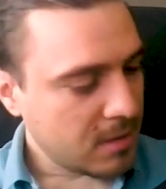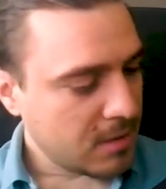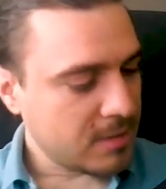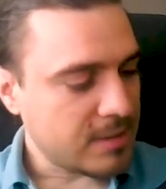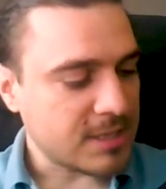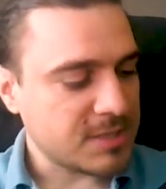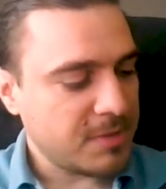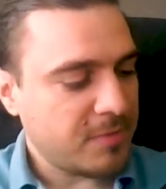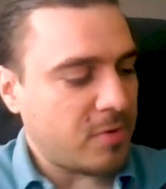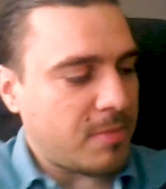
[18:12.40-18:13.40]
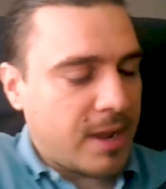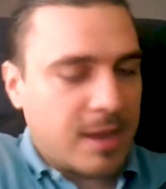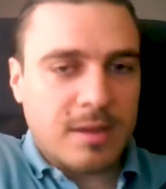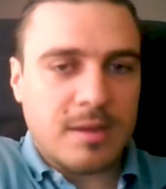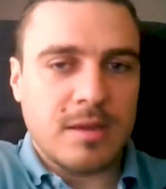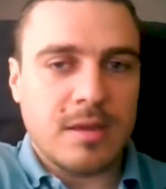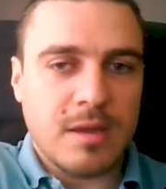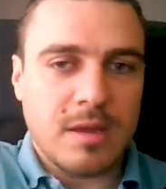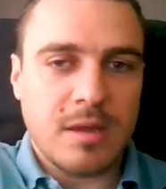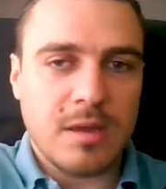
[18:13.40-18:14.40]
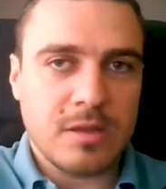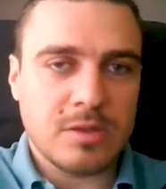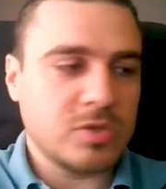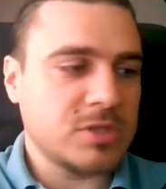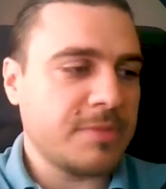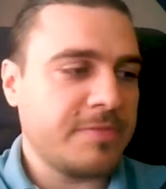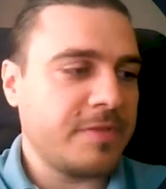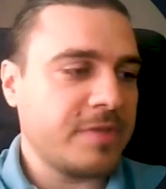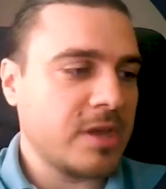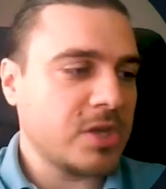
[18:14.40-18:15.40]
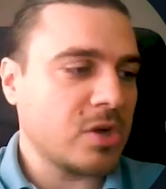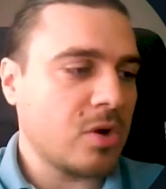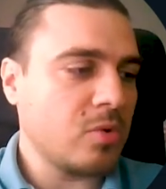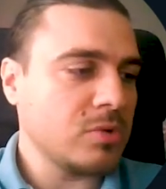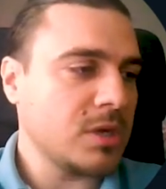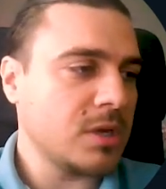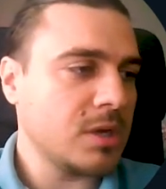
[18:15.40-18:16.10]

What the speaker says: It asks me for my 2-step verification code.